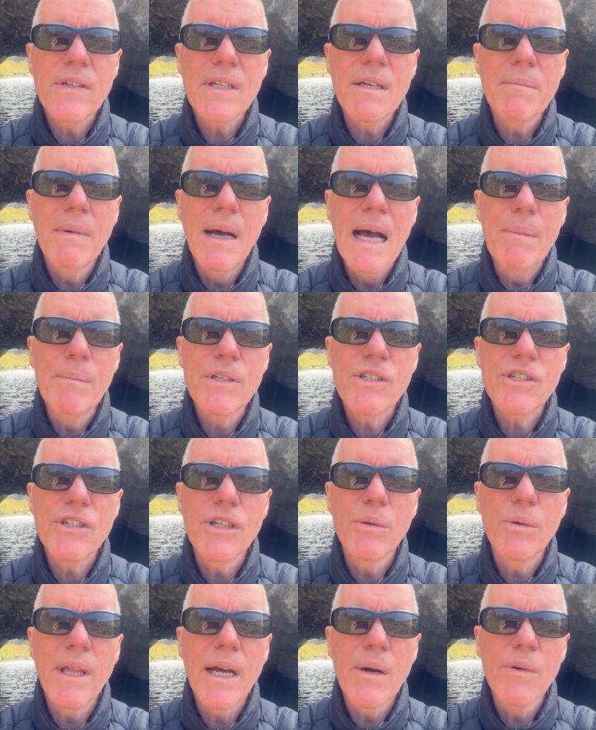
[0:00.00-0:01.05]
commandments,
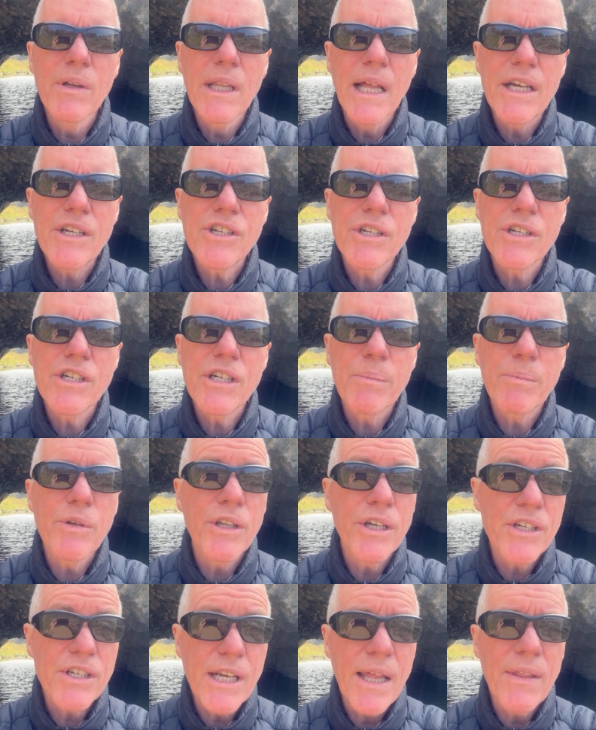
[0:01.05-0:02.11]
deal with our relationship with
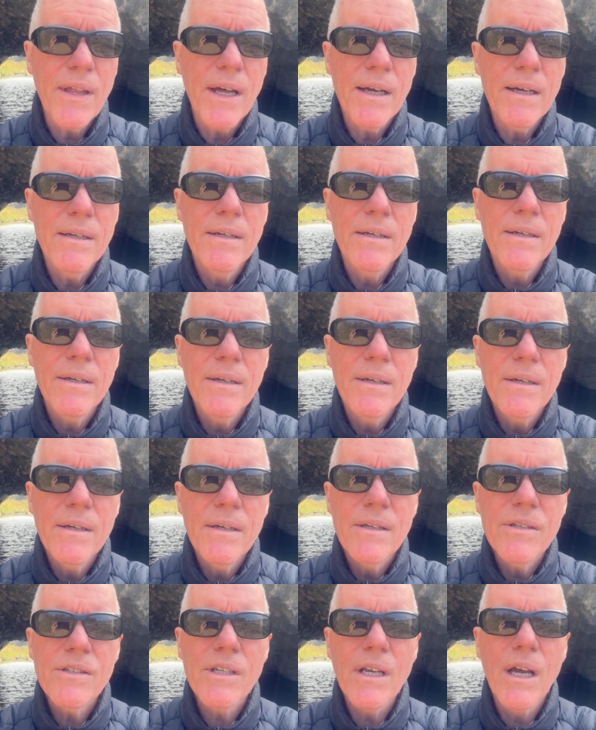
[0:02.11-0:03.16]
each other.
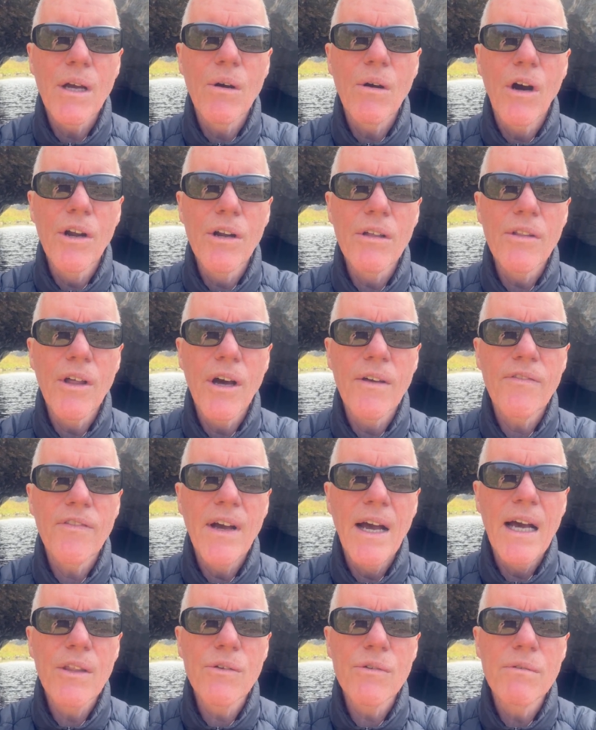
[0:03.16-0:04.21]
So honour thy
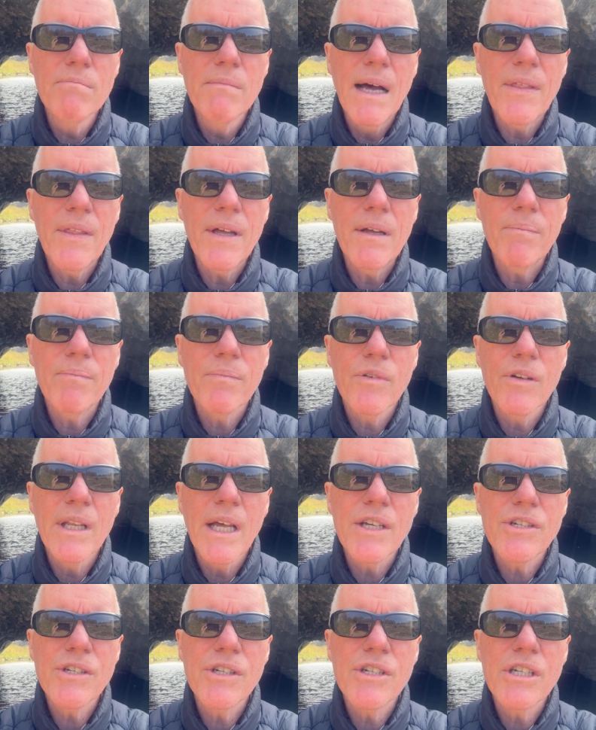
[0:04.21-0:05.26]
father and mother,
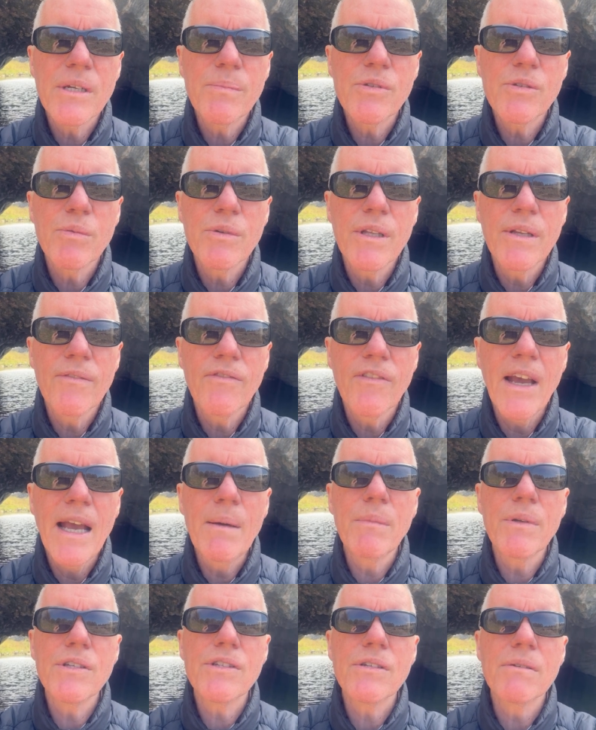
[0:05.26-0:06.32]
relationships within
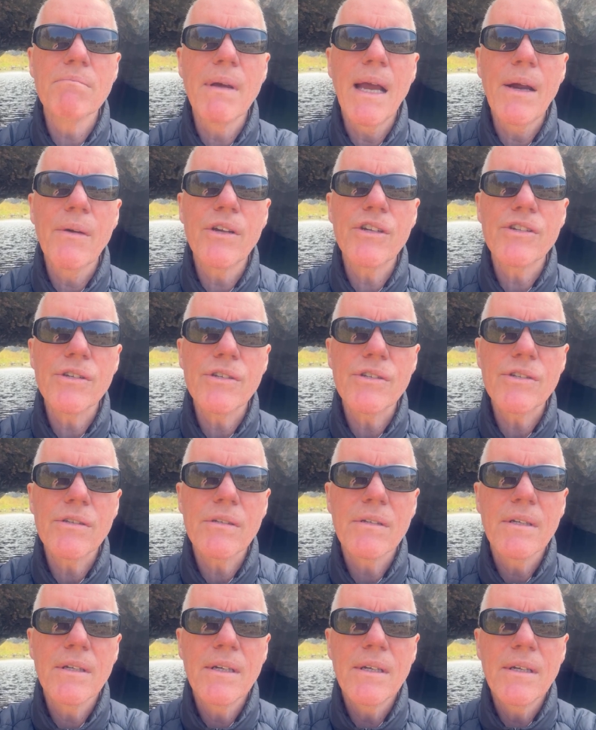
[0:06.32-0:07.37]
families and marriages.
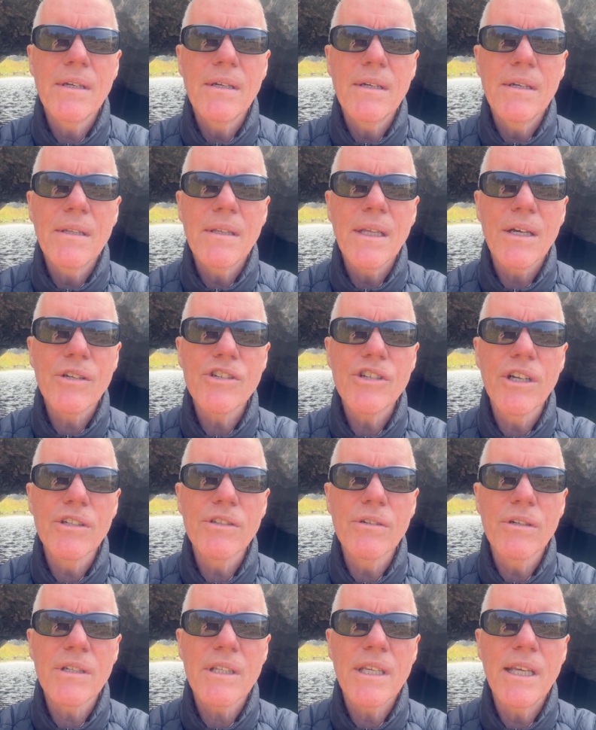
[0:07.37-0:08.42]
Thou shalt
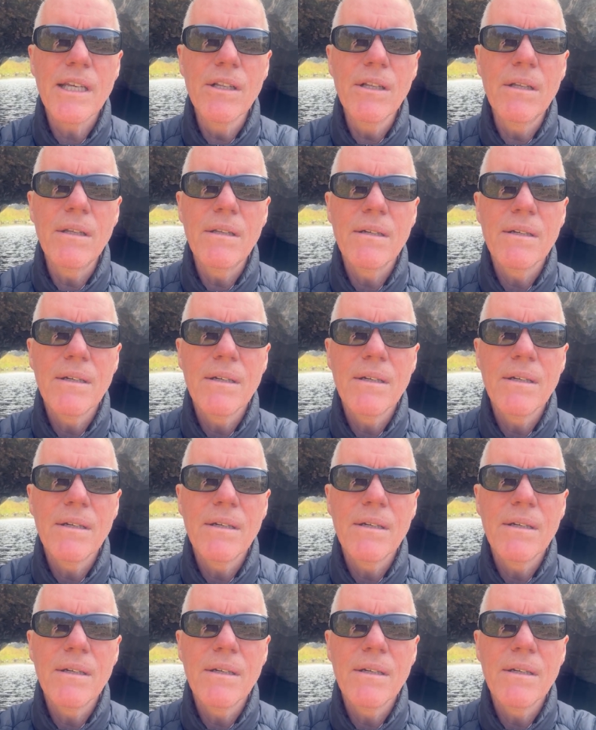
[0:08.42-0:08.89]
not kill.